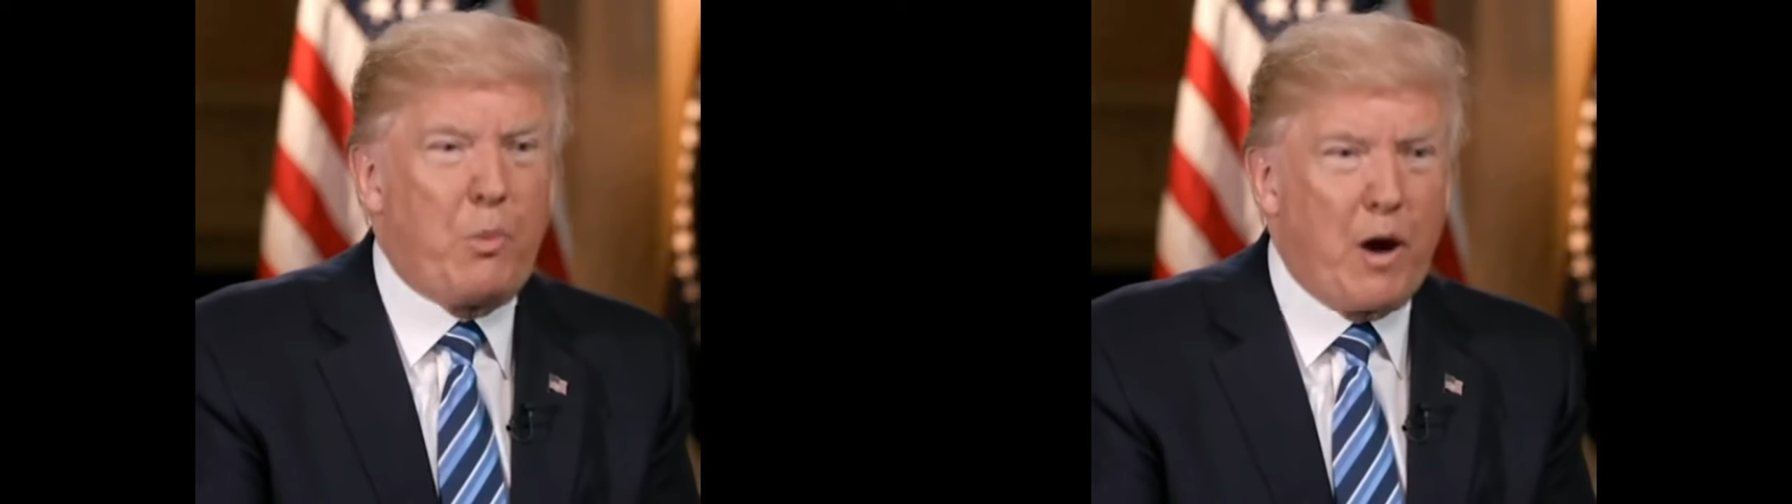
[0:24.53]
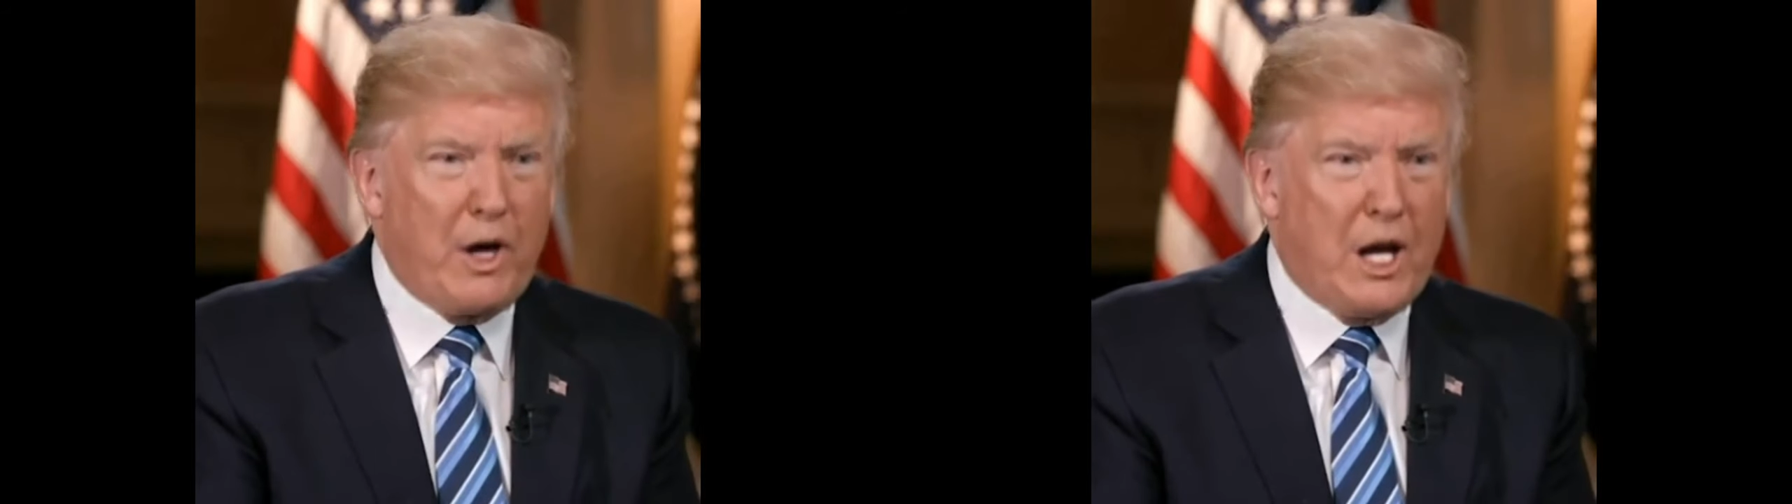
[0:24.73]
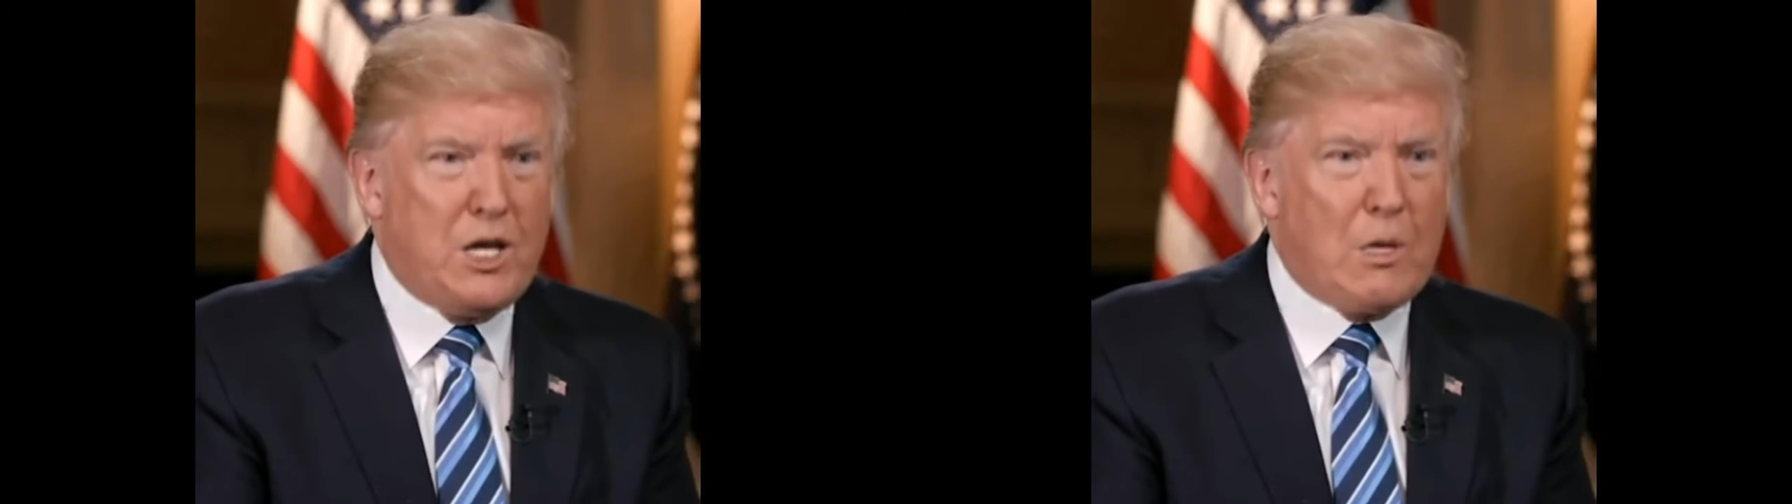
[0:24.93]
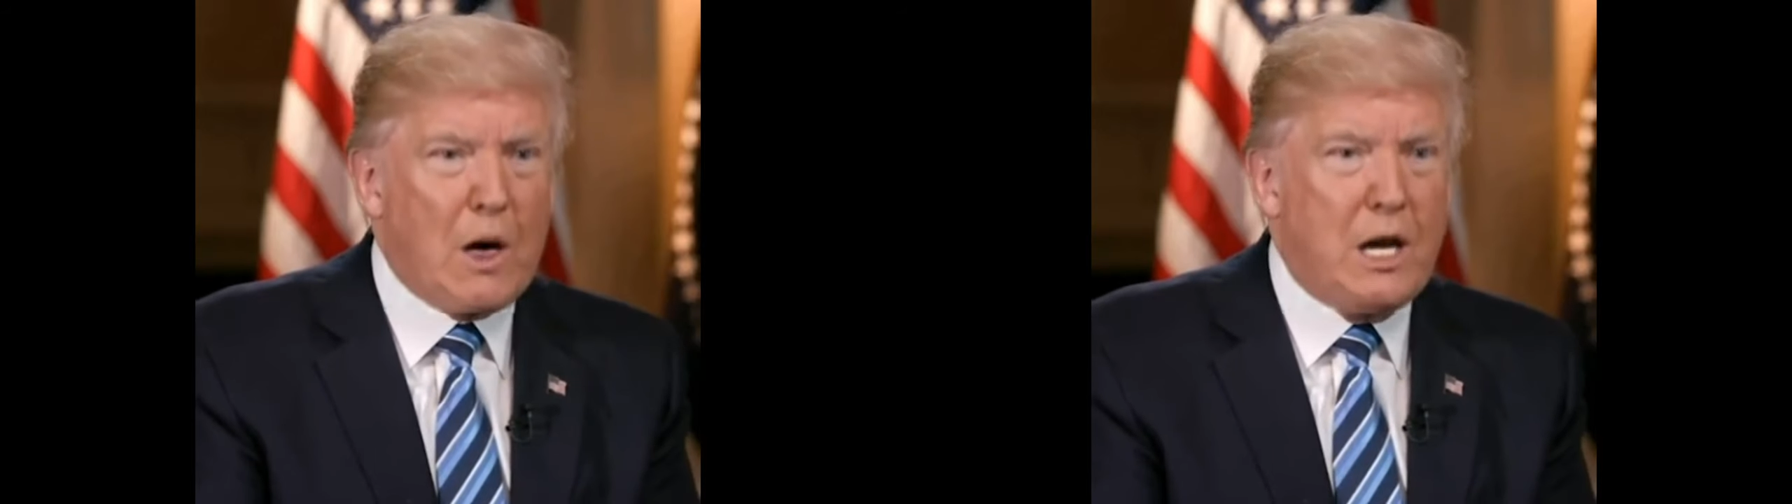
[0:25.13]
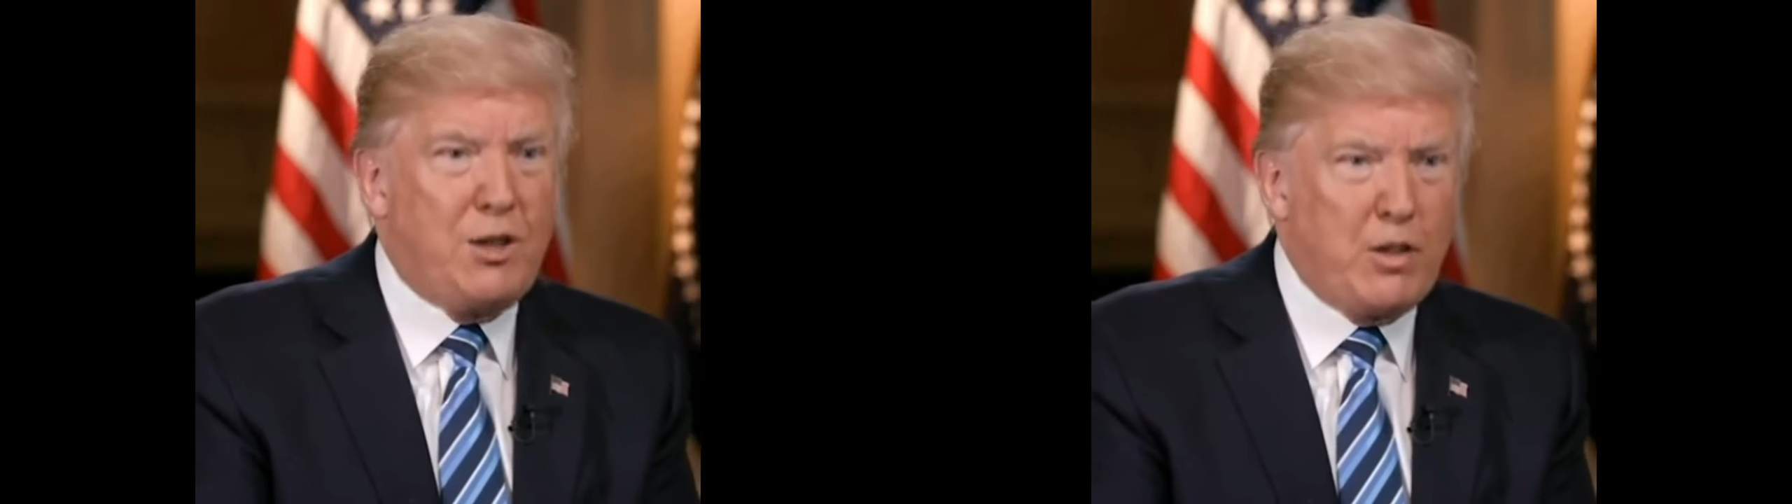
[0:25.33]
party as a
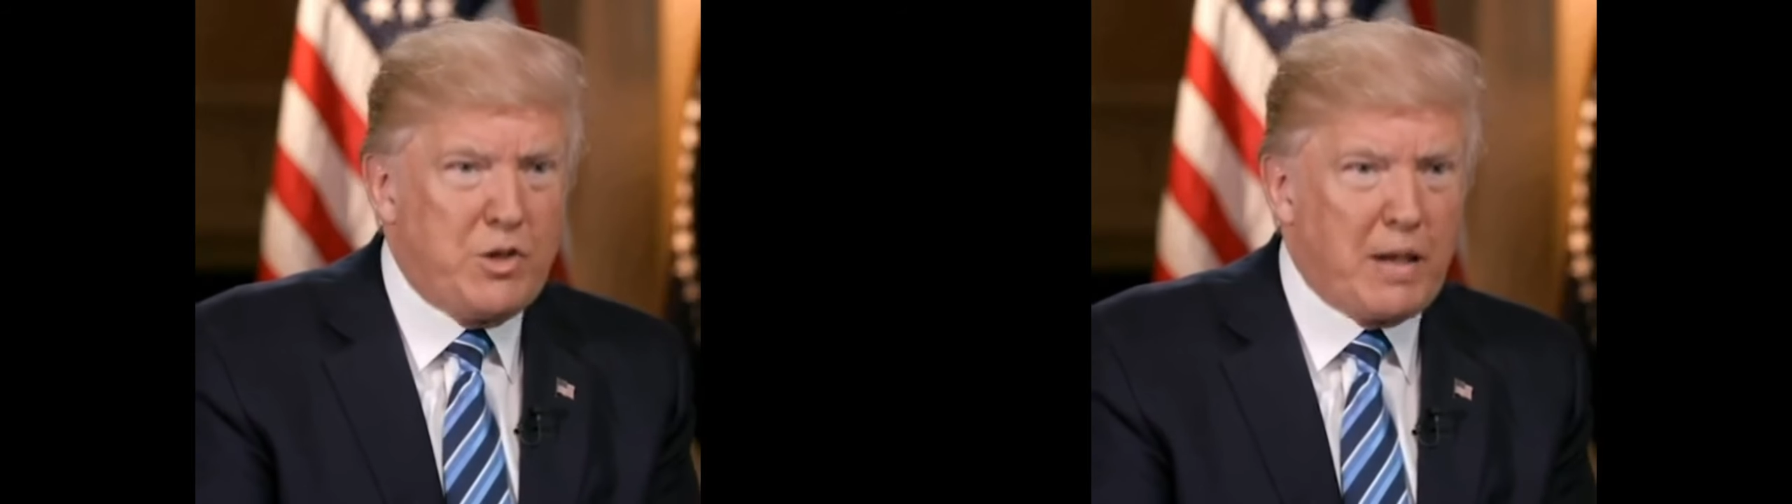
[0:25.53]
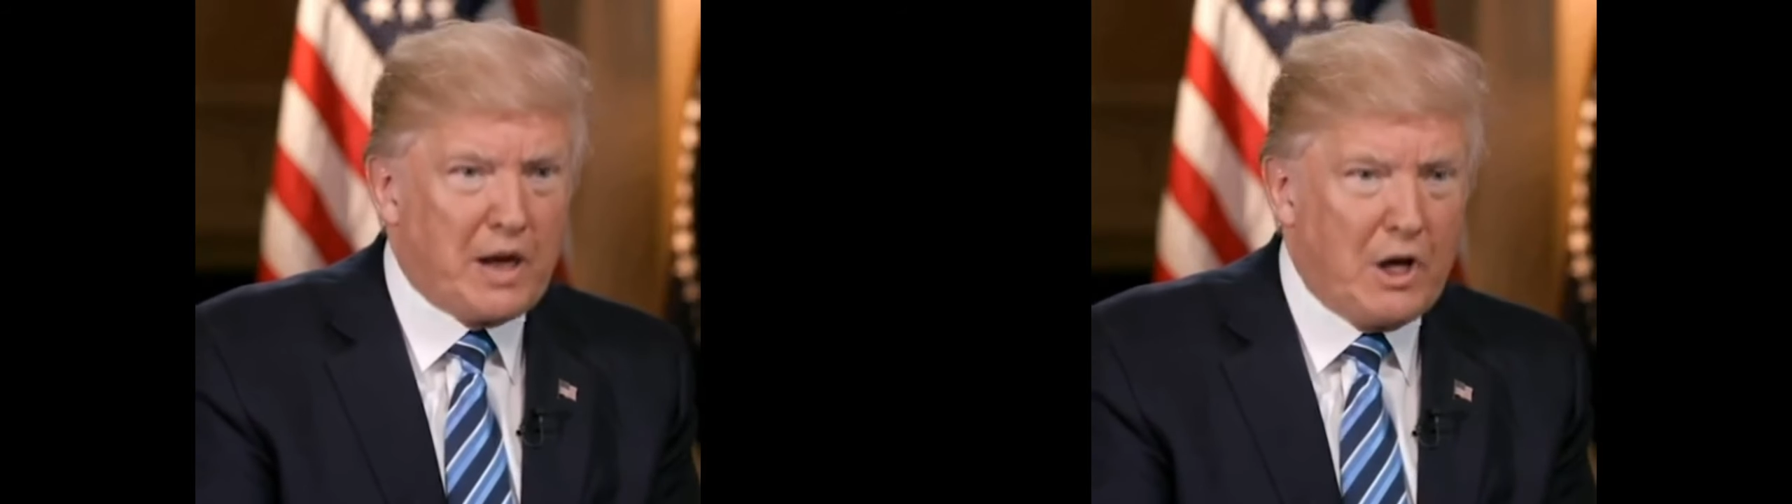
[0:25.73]
racist,